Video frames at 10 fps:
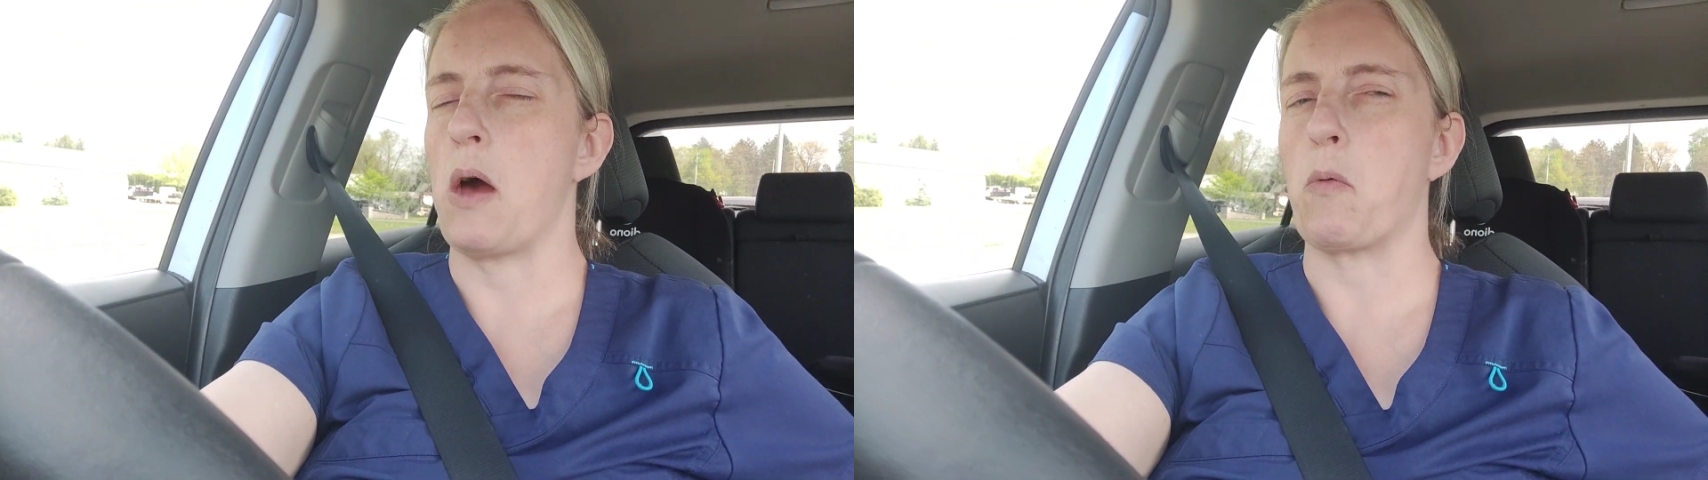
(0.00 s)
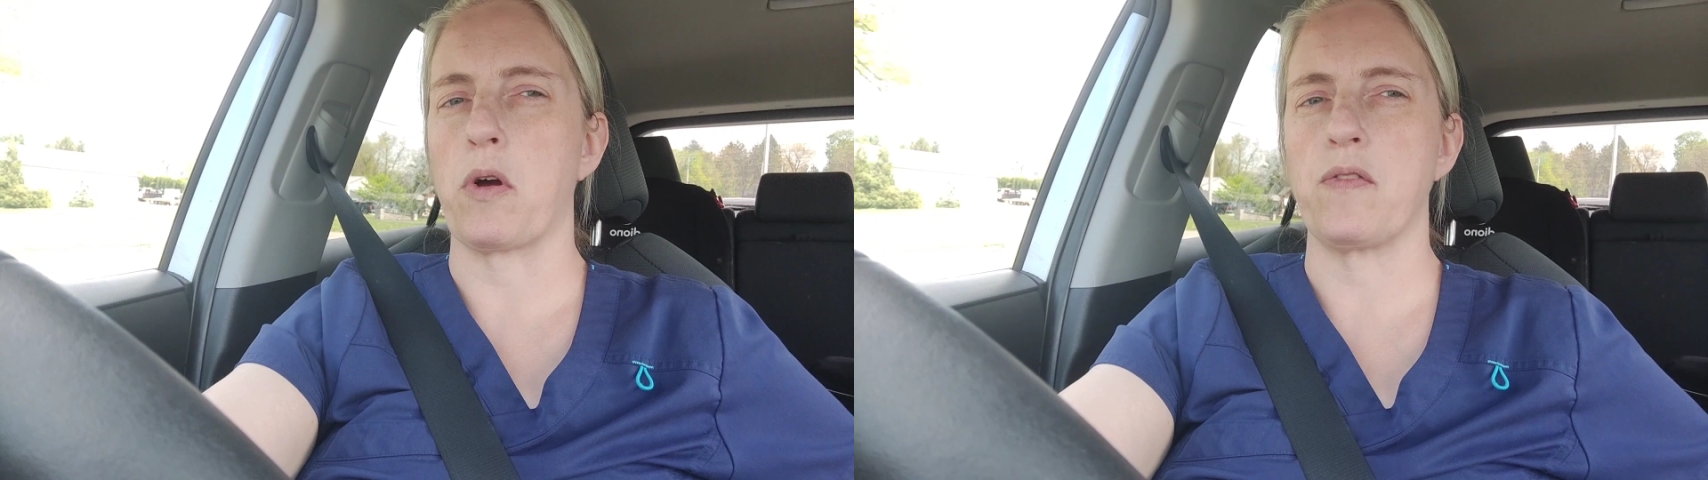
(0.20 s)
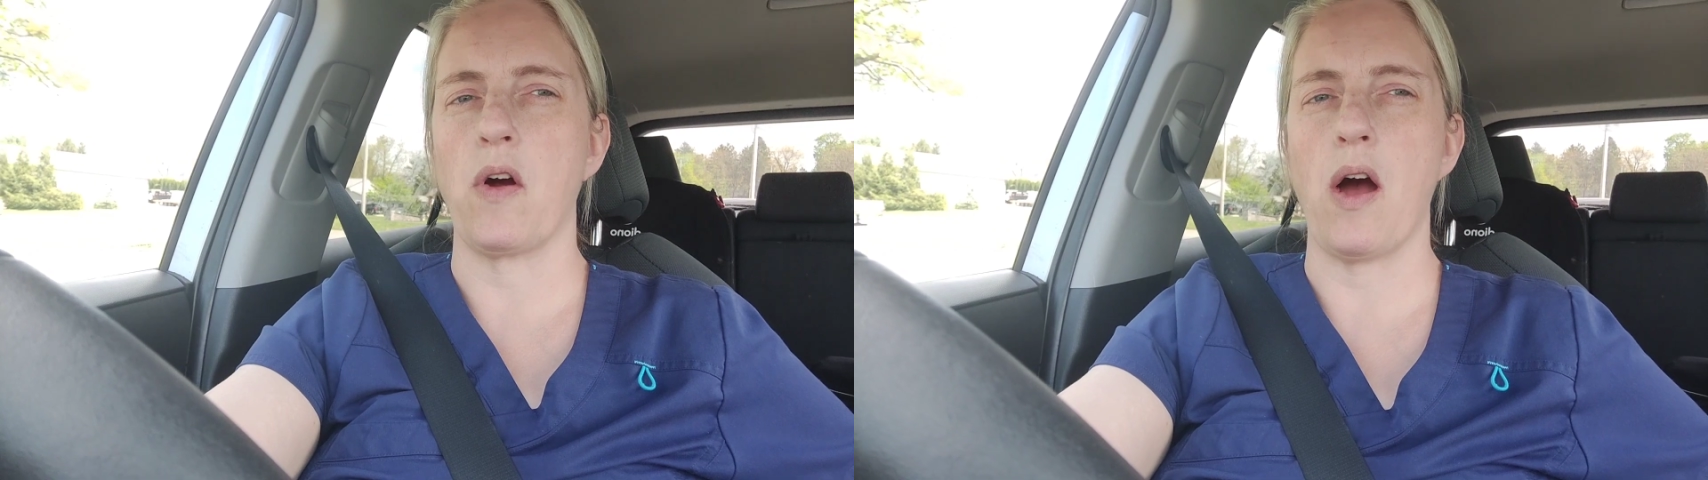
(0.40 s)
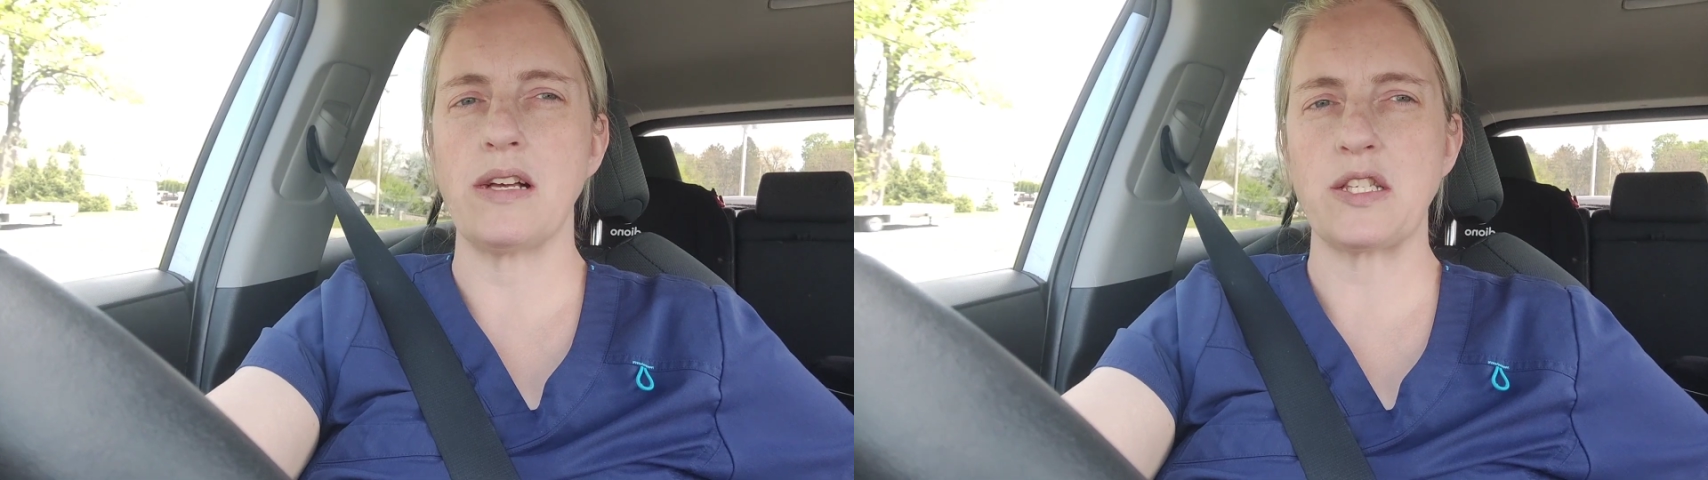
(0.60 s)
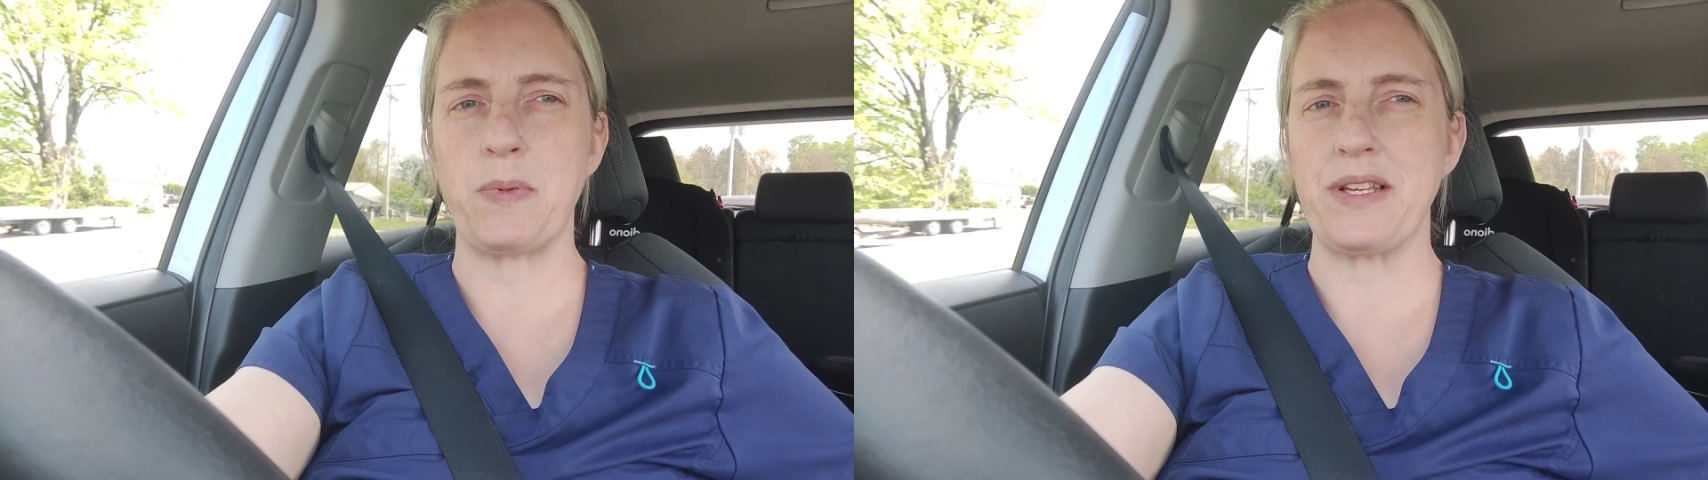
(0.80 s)
work for
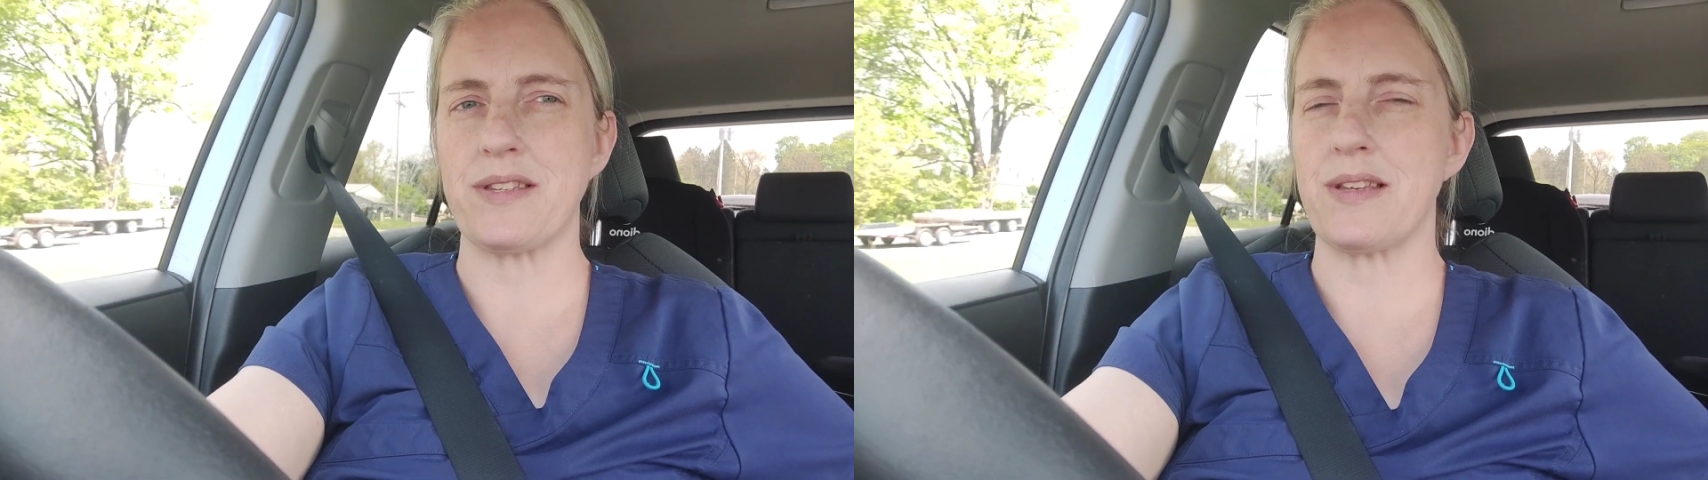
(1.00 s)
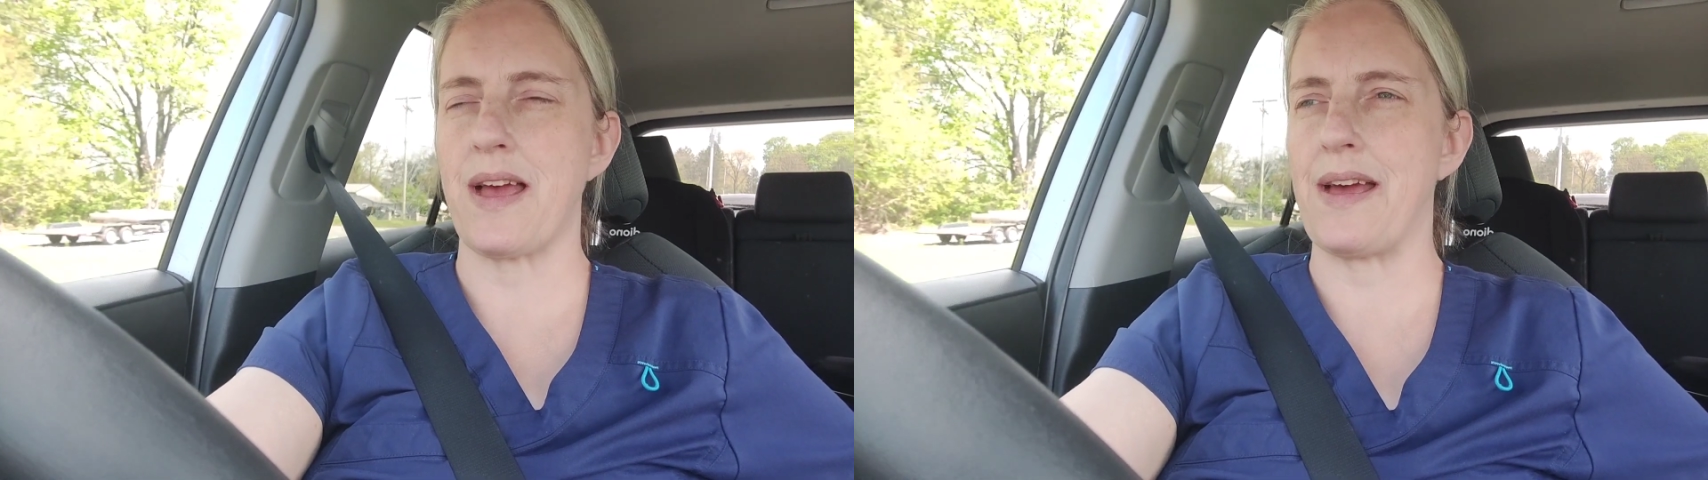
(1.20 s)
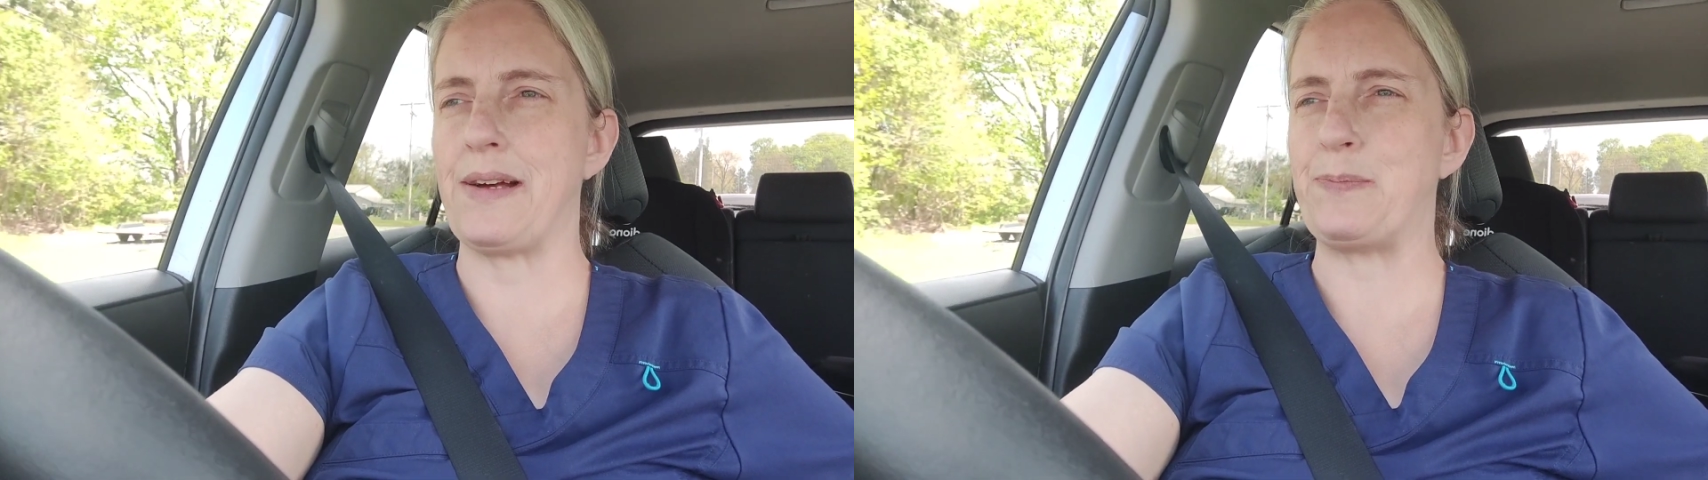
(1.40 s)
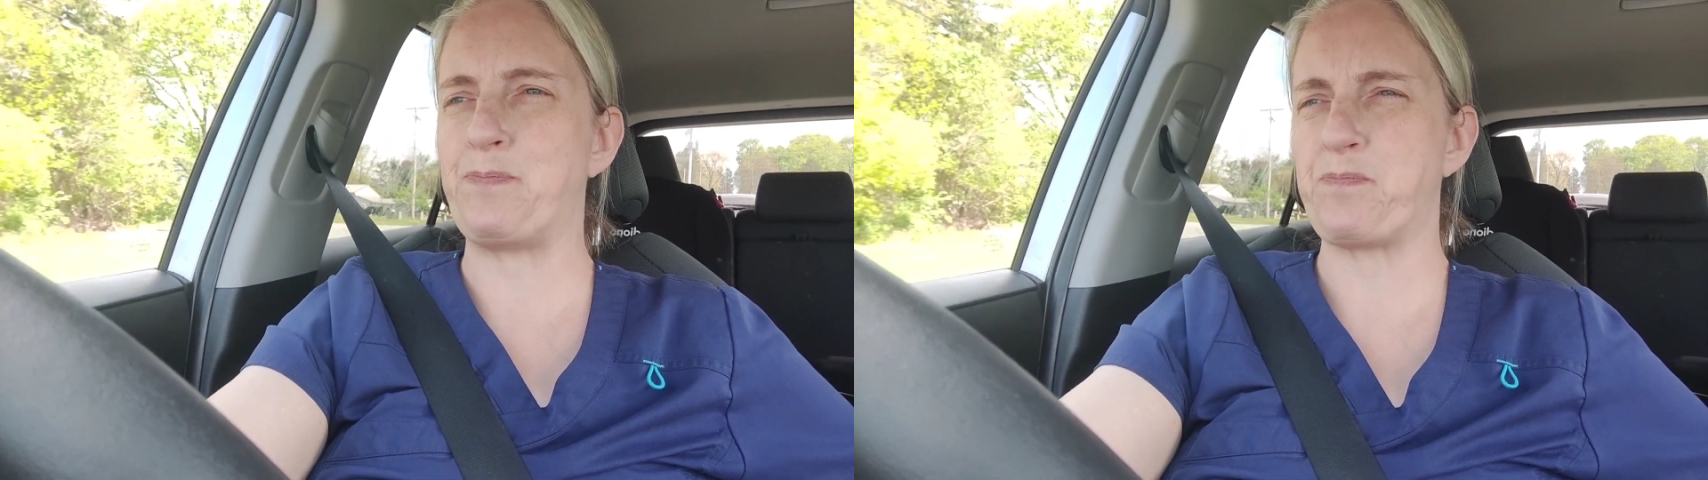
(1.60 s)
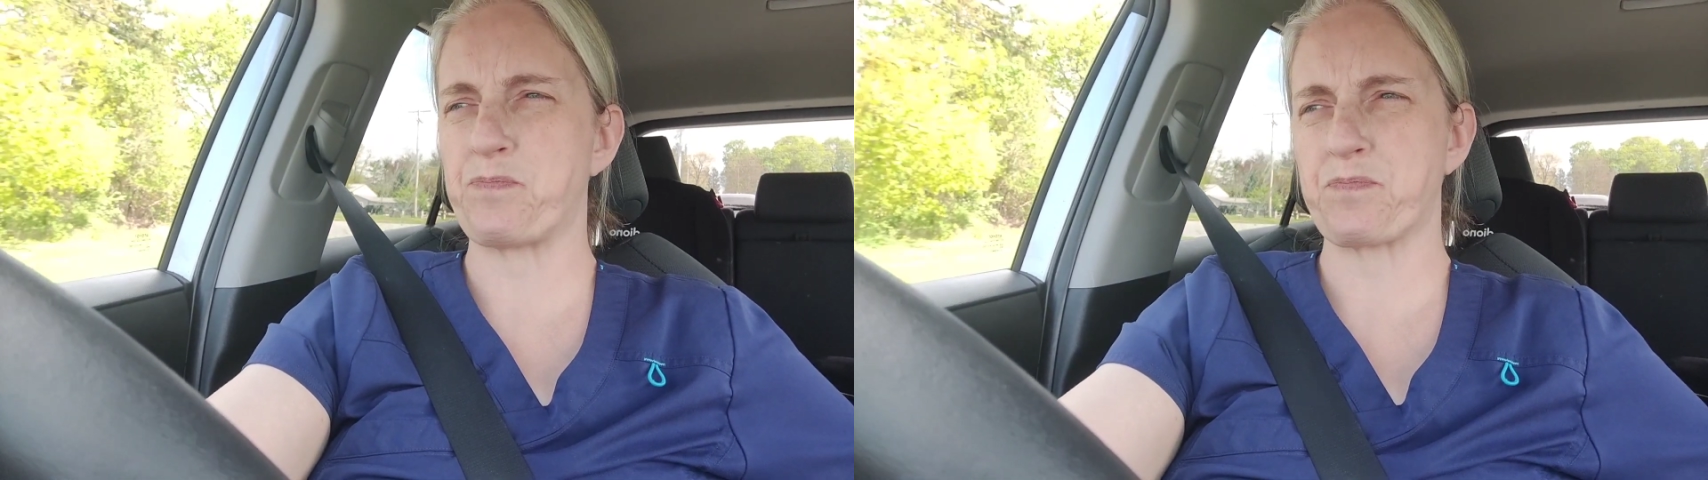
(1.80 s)
hospice, and